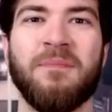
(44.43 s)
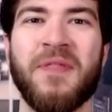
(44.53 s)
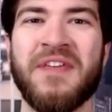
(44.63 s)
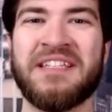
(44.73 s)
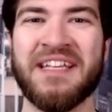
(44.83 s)

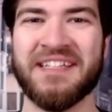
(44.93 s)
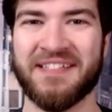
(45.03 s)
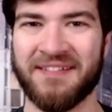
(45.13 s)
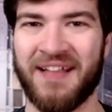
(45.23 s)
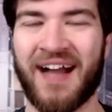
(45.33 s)
This
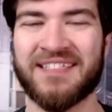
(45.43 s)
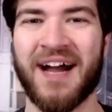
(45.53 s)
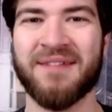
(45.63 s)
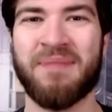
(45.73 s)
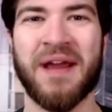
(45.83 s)
is Locked
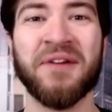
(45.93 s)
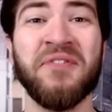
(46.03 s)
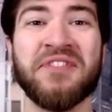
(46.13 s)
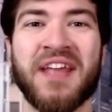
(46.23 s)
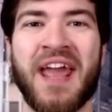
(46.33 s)
On
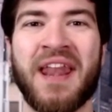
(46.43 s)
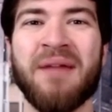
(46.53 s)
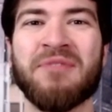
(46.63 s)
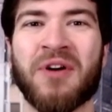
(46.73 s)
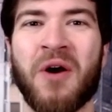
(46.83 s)
Bears, and
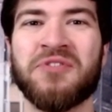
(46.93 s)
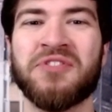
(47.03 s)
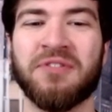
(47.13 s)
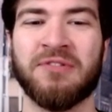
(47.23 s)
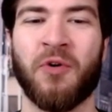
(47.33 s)
I'm your
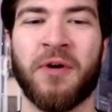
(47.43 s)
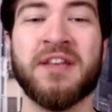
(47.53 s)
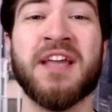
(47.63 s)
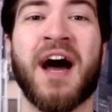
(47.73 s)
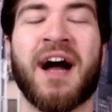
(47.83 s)
host,
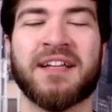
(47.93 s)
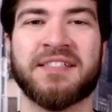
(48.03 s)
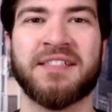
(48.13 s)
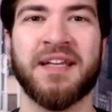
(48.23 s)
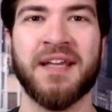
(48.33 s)
Lorin
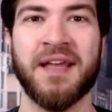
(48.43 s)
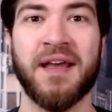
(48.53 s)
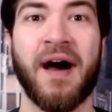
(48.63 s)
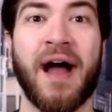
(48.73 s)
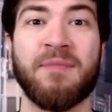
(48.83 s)
Cox.
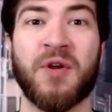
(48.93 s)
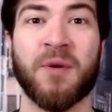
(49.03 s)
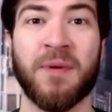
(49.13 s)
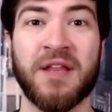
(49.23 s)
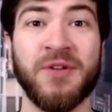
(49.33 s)
I'm here
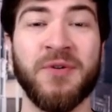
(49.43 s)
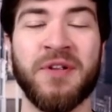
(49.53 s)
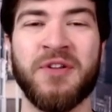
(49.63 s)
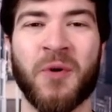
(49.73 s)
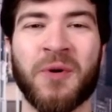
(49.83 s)
to bring you
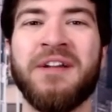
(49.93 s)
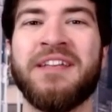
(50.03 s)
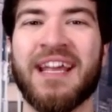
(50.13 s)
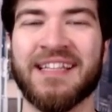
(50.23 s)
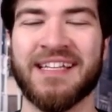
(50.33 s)
your
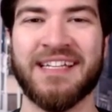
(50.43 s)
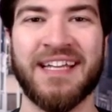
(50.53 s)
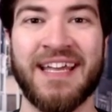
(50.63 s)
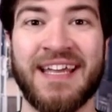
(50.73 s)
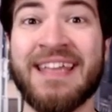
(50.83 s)
daily,
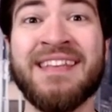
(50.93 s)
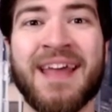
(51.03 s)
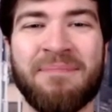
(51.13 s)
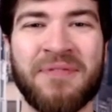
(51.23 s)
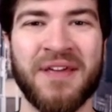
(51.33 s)

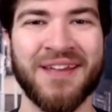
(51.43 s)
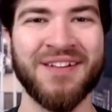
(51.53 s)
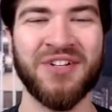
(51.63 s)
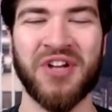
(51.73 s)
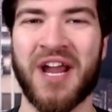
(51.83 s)
in-depth
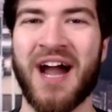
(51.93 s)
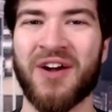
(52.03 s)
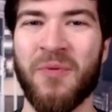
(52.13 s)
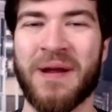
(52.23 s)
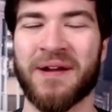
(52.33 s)

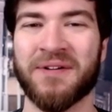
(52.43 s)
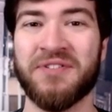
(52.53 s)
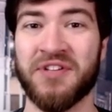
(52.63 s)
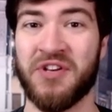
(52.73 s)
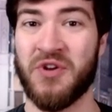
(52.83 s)
Chicago
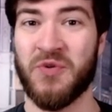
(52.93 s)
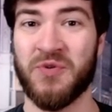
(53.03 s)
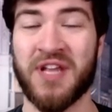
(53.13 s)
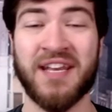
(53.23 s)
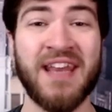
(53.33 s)
Bears
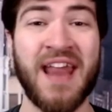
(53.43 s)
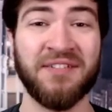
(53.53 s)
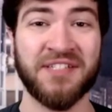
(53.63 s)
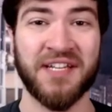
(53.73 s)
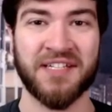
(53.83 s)
news and
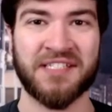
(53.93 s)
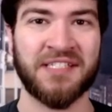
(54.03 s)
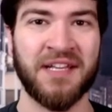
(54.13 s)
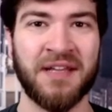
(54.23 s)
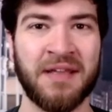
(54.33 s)

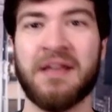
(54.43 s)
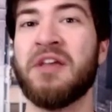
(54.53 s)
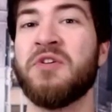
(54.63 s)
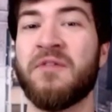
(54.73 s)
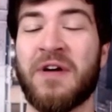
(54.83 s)
analysis.
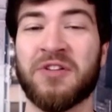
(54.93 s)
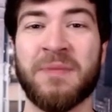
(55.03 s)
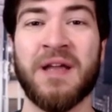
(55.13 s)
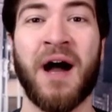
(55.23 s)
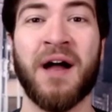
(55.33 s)
You can follow
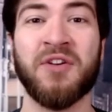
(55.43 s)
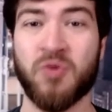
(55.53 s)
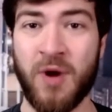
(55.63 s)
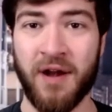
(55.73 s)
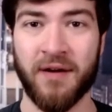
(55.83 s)
me on
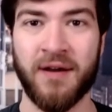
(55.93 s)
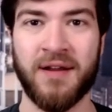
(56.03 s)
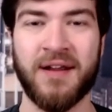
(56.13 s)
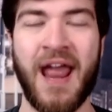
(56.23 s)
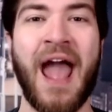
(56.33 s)
Twitter
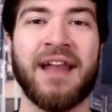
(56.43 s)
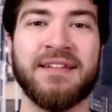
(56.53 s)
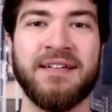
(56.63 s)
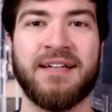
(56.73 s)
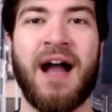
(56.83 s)

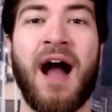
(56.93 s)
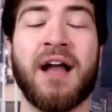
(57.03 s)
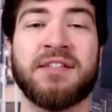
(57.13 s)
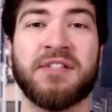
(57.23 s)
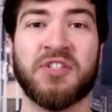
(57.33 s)
at
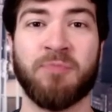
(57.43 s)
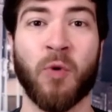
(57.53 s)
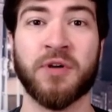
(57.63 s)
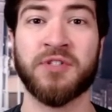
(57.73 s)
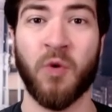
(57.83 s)

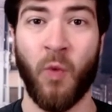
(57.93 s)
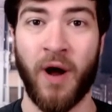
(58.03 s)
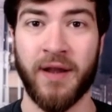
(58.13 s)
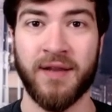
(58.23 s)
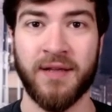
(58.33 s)
CoxSports1.